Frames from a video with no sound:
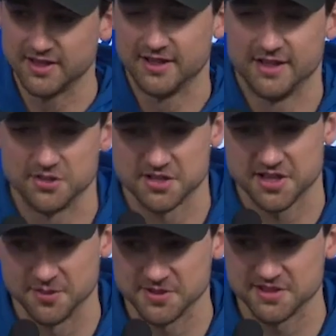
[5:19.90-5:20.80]
it's just
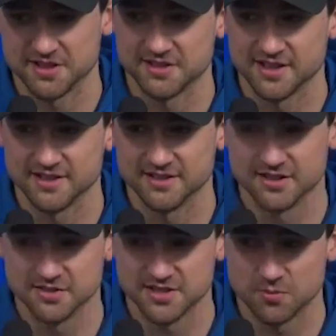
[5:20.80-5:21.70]
kind of bizarre that I had
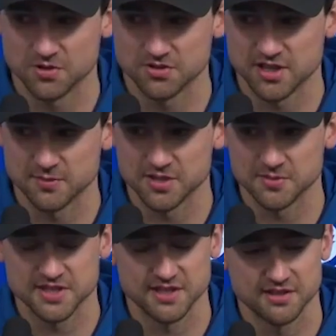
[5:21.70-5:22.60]
was at World
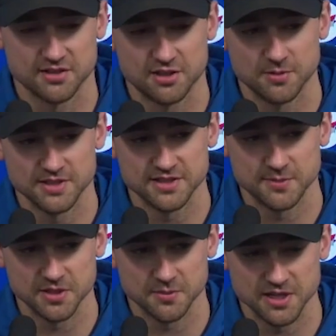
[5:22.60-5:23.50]
Championships sitting in a hallway
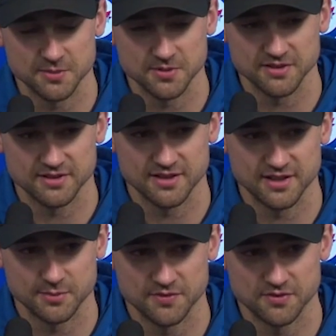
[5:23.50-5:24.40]
typing a paper
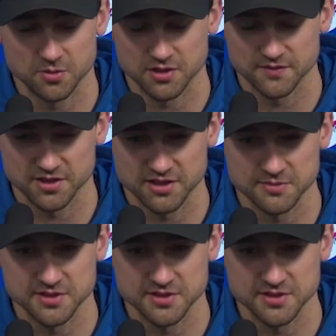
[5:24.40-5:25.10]
uh, before one of our games.